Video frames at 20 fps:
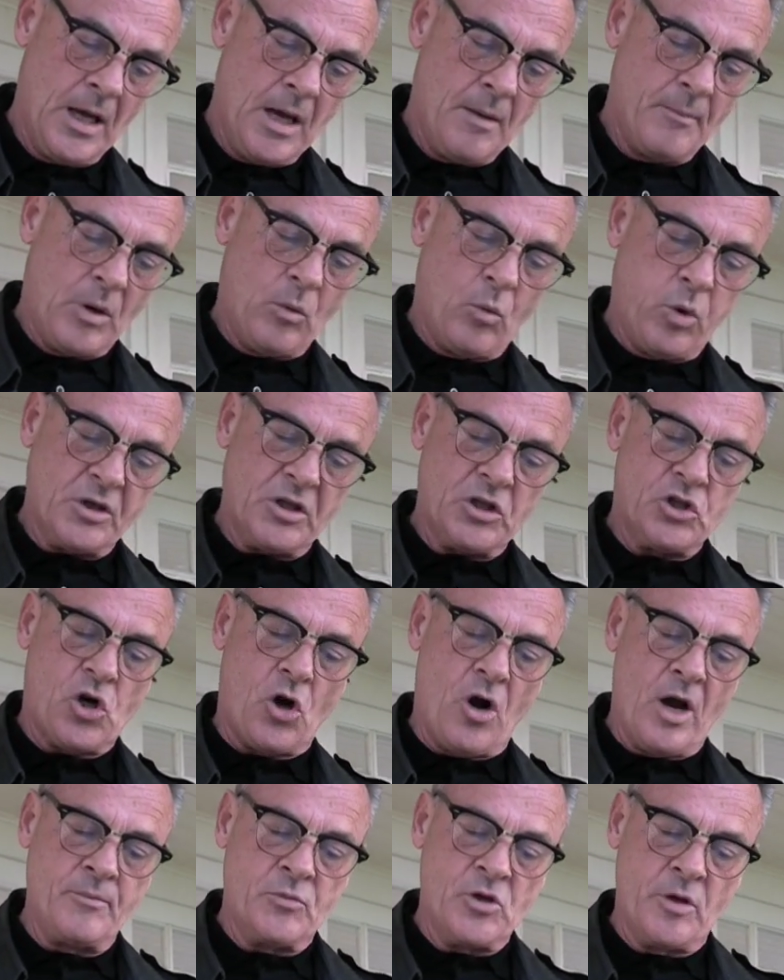But what the
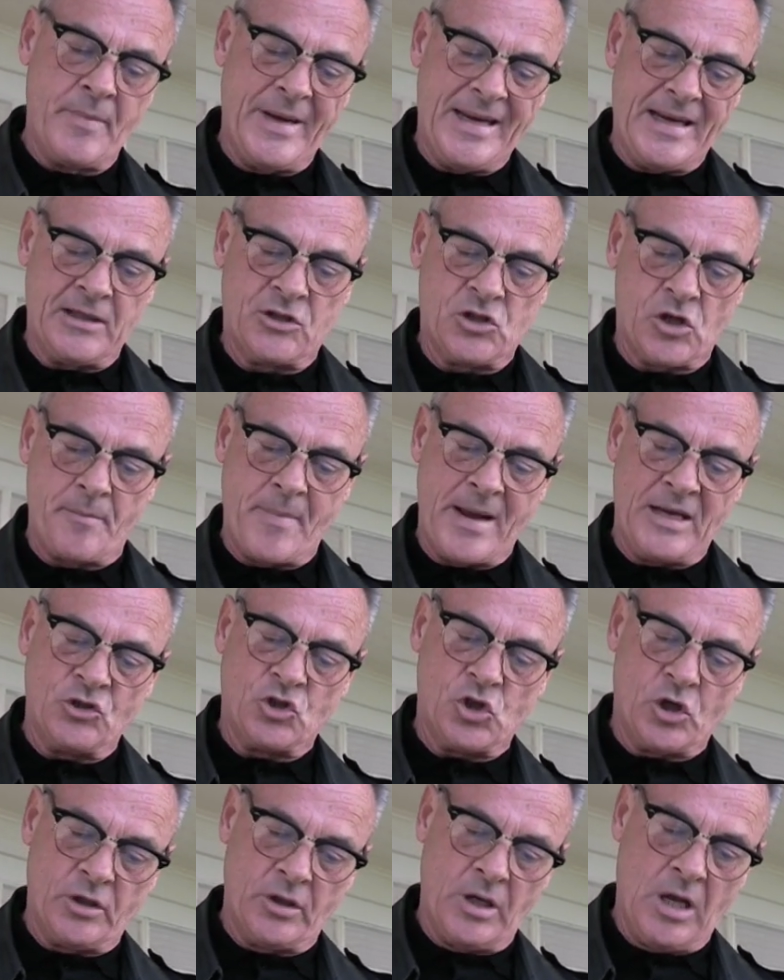Times omitted to
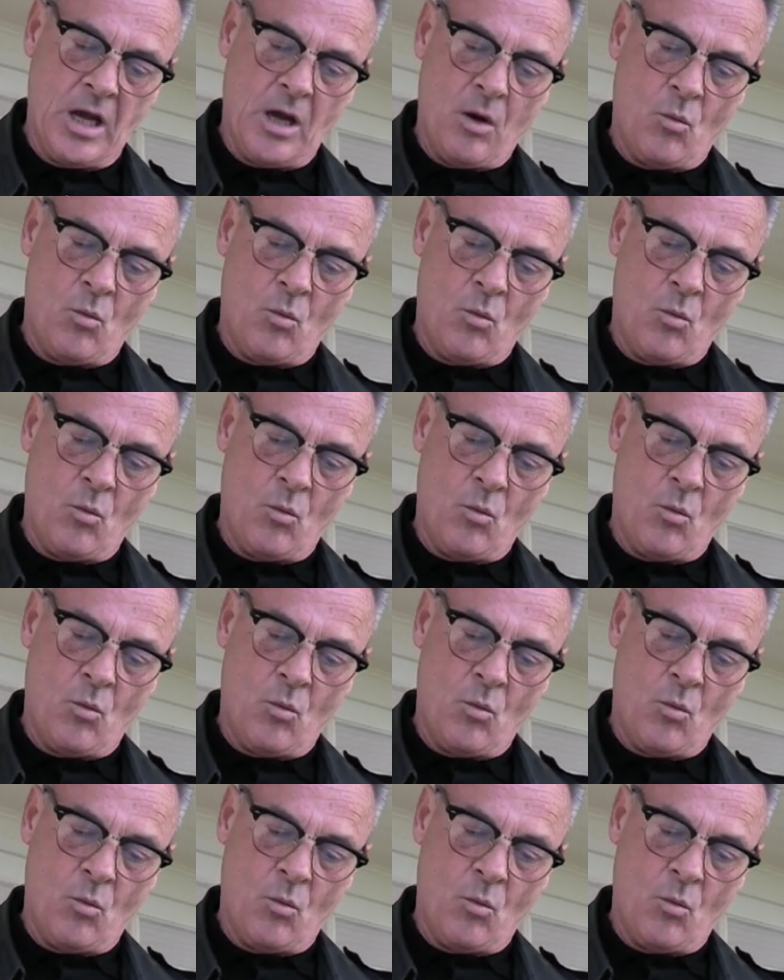mention